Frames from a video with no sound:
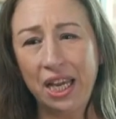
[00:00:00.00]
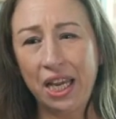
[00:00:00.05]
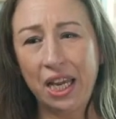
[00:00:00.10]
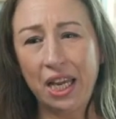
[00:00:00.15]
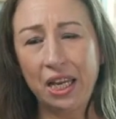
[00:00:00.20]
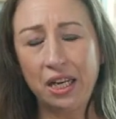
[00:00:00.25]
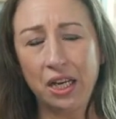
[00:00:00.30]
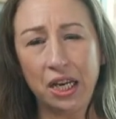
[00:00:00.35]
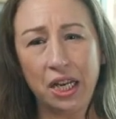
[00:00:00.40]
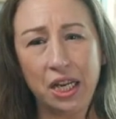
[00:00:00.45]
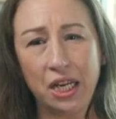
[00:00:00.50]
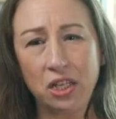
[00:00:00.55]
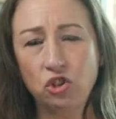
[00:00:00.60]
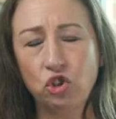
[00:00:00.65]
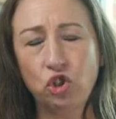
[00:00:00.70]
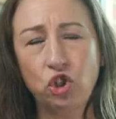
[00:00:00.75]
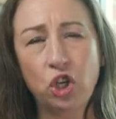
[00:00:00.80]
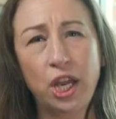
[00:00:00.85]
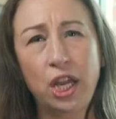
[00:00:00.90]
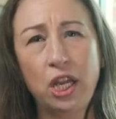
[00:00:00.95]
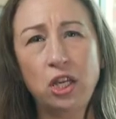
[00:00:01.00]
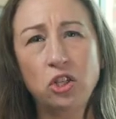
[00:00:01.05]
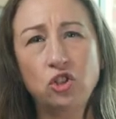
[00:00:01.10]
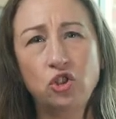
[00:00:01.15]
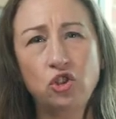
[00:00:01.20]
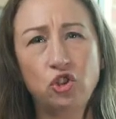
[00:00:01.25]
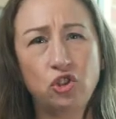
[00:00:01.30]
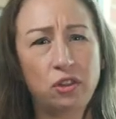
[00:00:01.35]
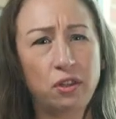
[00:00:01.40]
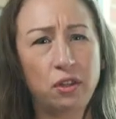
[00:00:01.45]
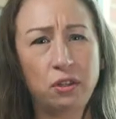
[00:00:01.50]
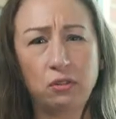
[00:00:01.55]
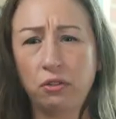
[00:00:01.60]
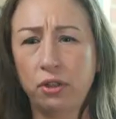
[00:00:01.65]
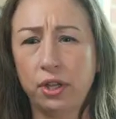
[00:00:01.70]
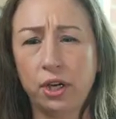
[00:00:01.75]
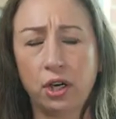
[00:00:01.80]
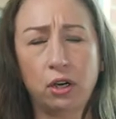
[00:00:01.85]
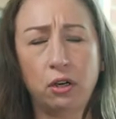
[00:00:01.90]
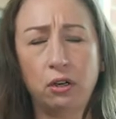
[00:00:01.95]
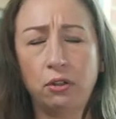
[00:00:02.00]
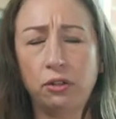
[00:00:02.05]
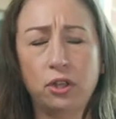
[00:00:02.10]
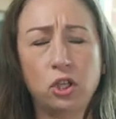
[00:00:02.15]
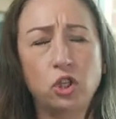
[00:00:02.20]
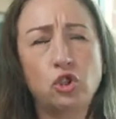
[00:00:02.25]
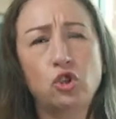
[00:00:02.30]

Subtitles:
it changed the